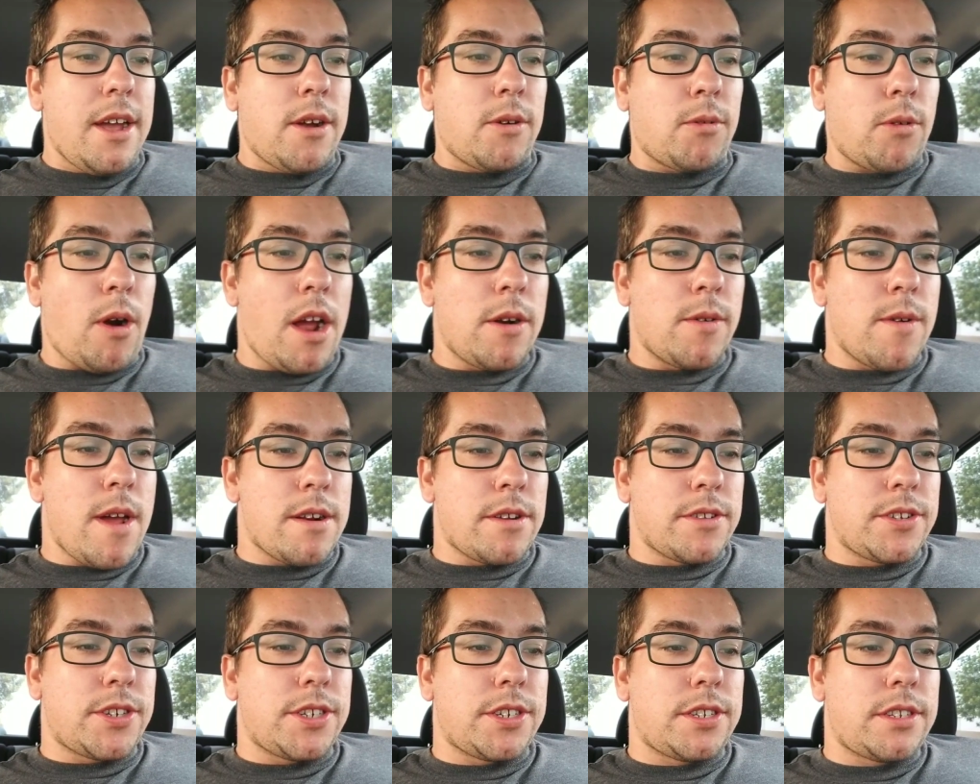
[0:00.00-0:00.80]
Ryan
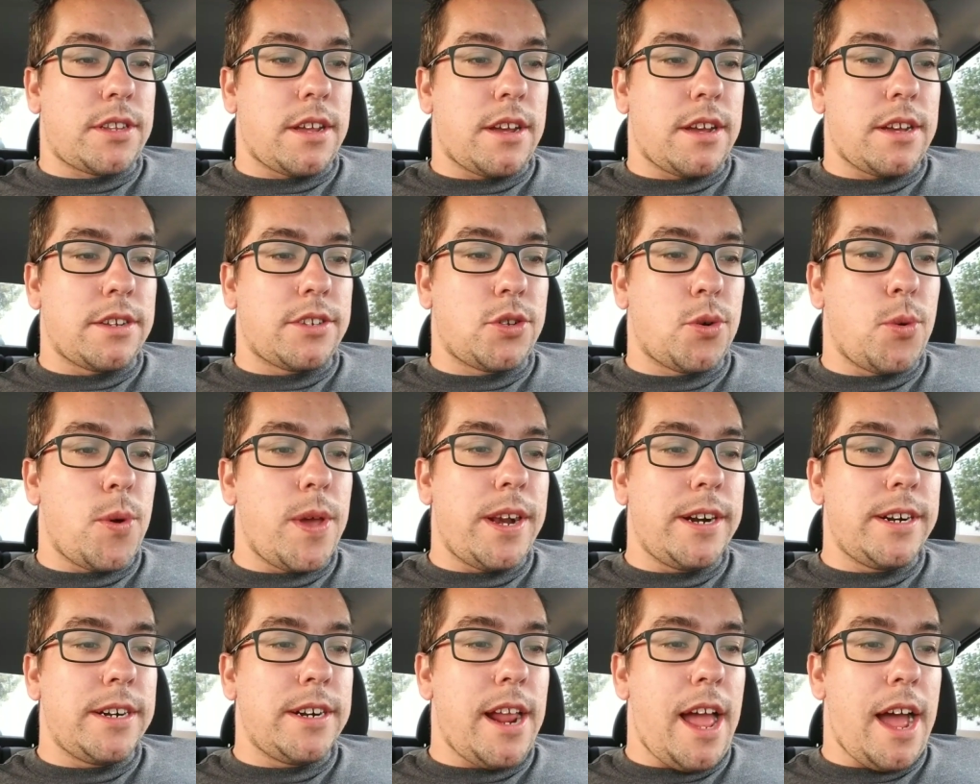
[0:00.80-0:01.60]
Reynolds just uh,
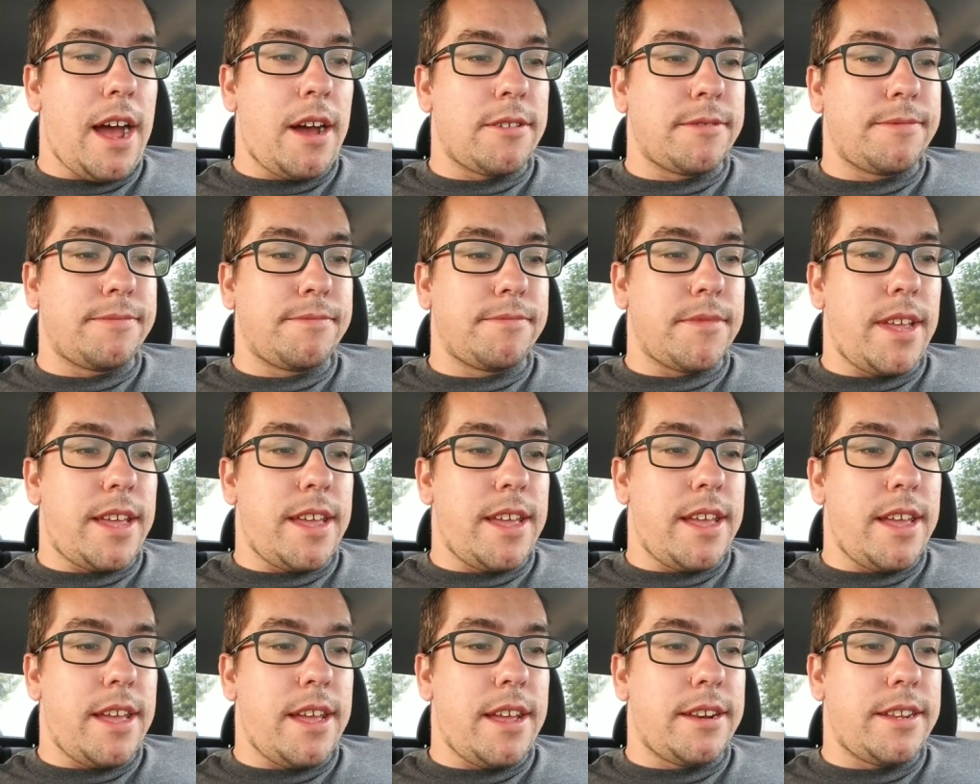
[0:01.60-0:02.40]
tweeted it out,
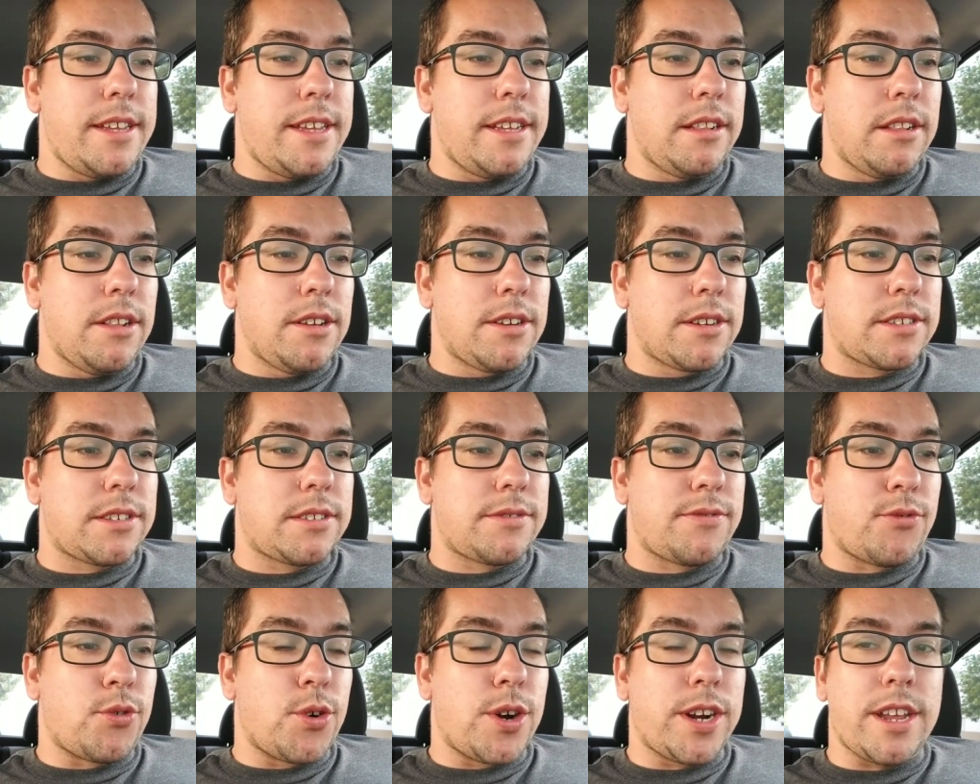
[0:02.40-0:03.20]
and he looks
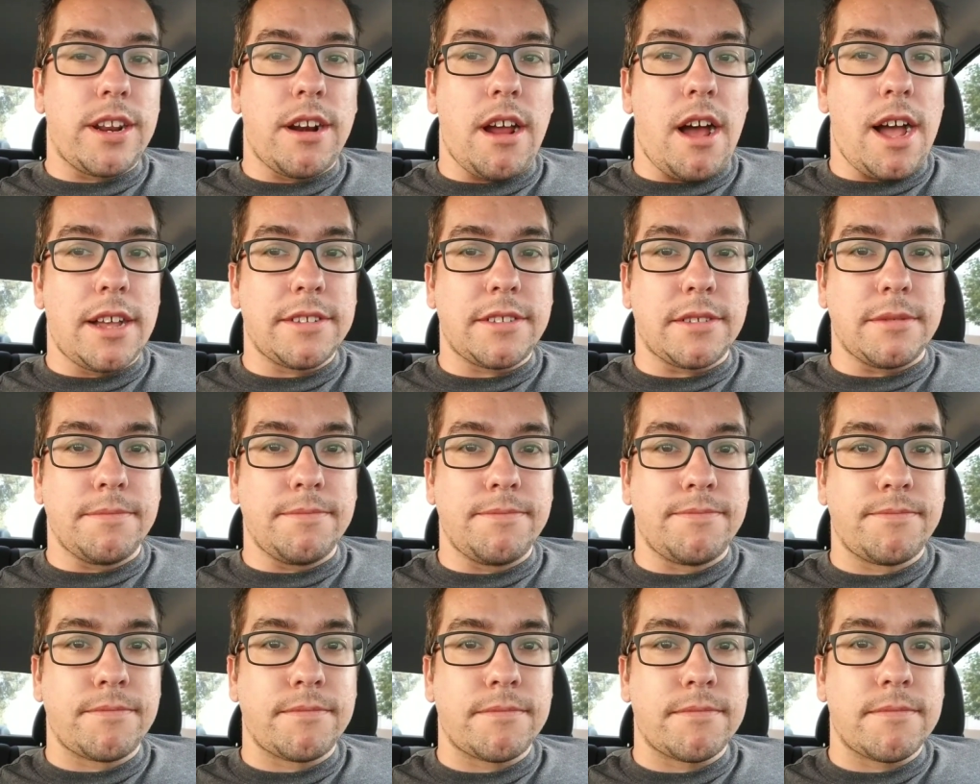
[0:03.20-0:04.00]
freaking
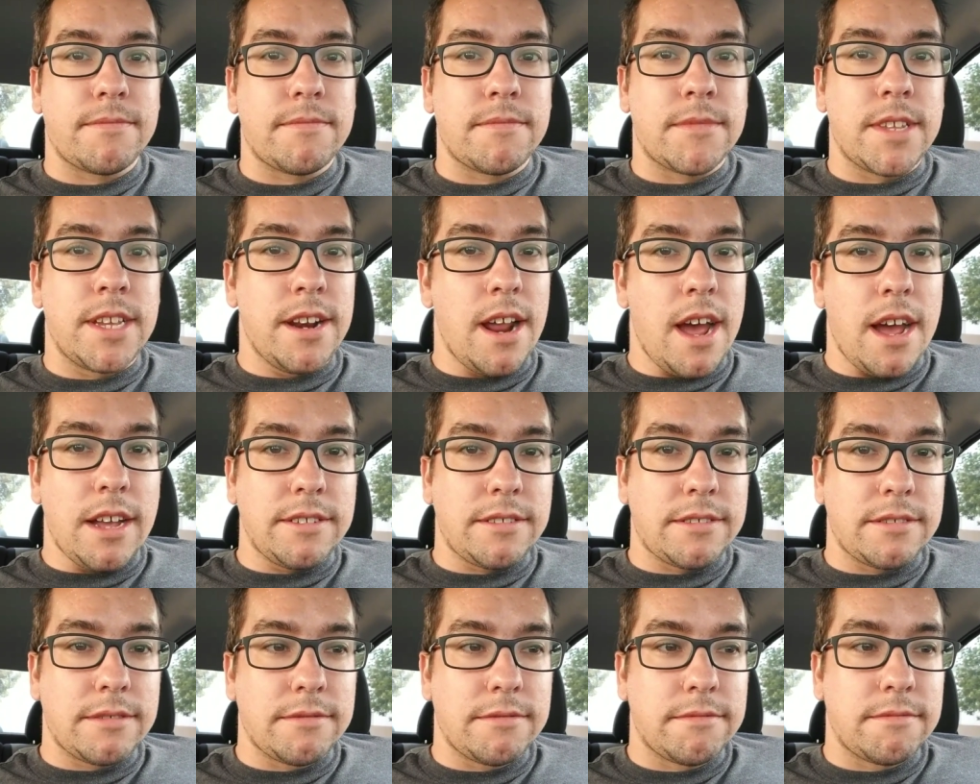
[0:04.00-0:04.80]
awesome. He
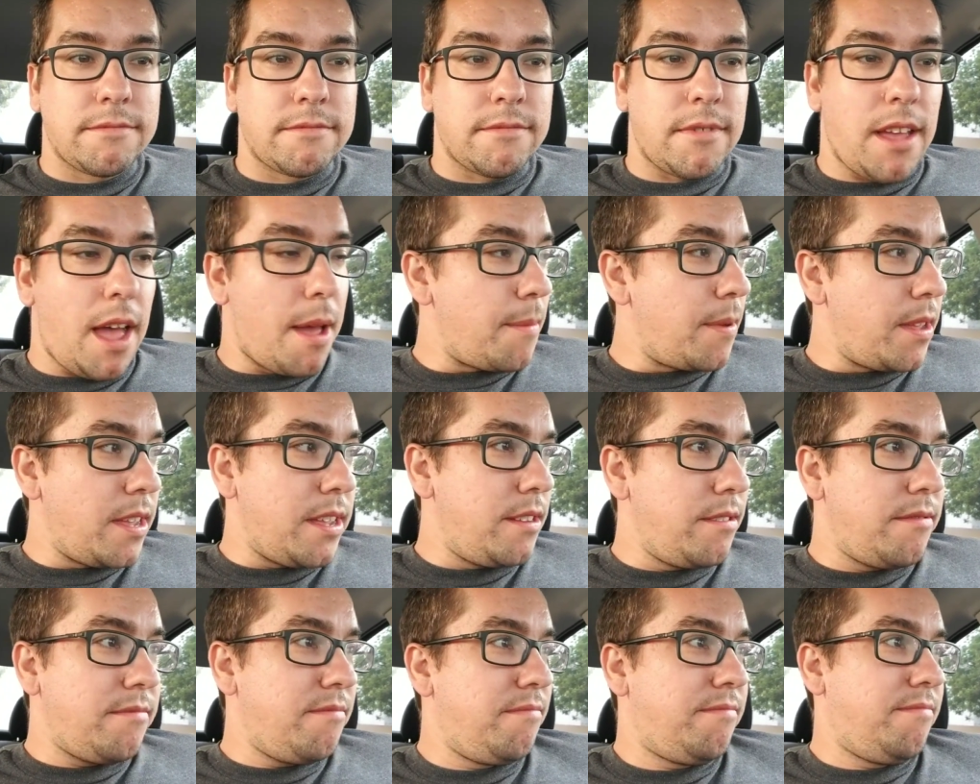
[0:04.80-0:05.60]
does. I
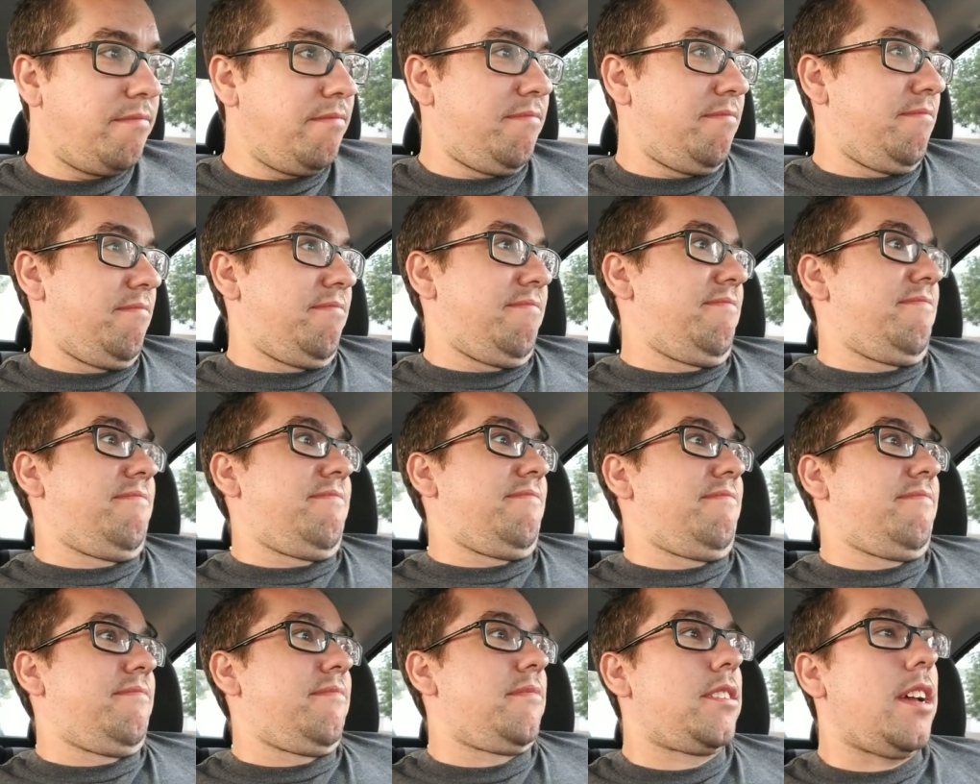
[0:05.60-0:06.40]
mean,
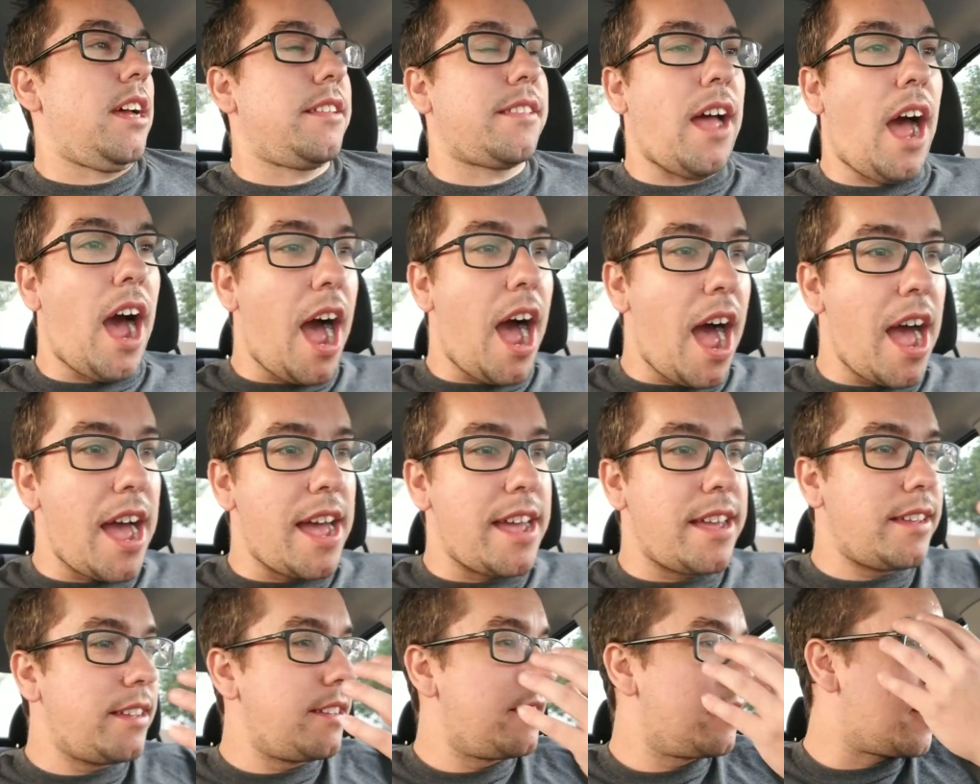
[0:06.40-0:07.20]
got the
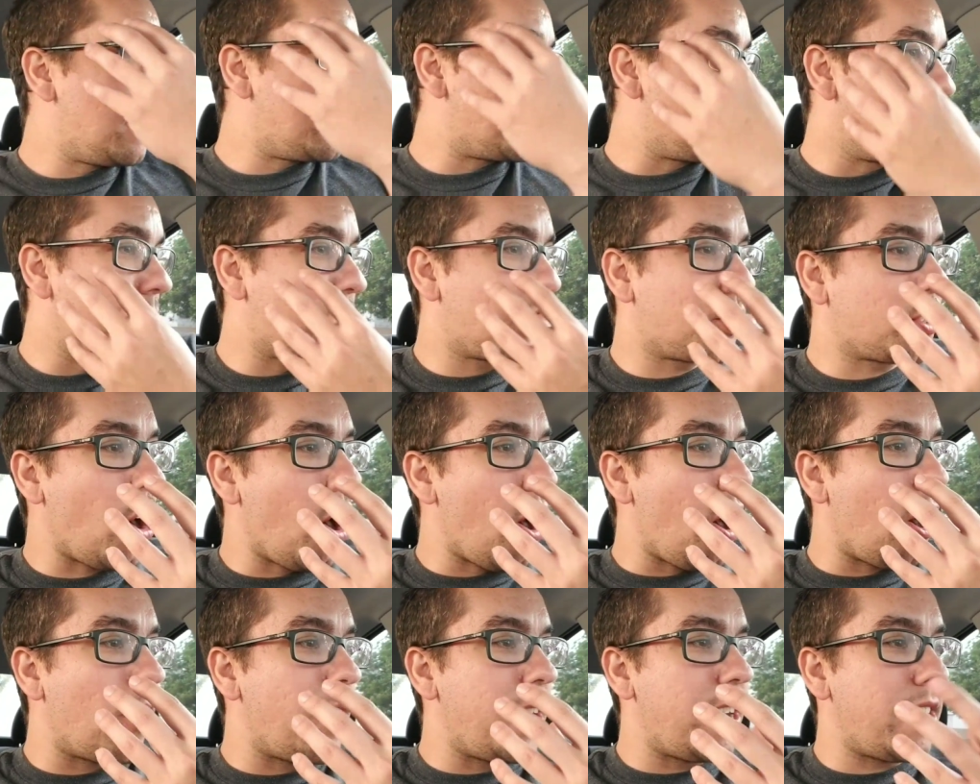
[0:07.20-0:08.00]
eye, got some
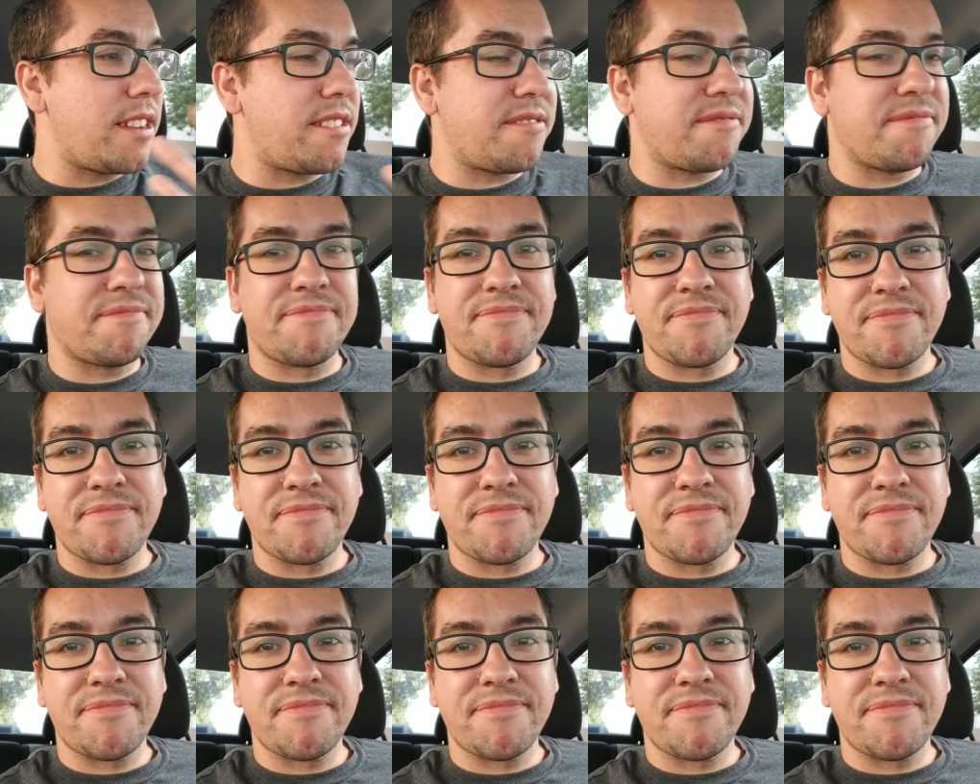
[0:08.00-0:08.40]
scarring,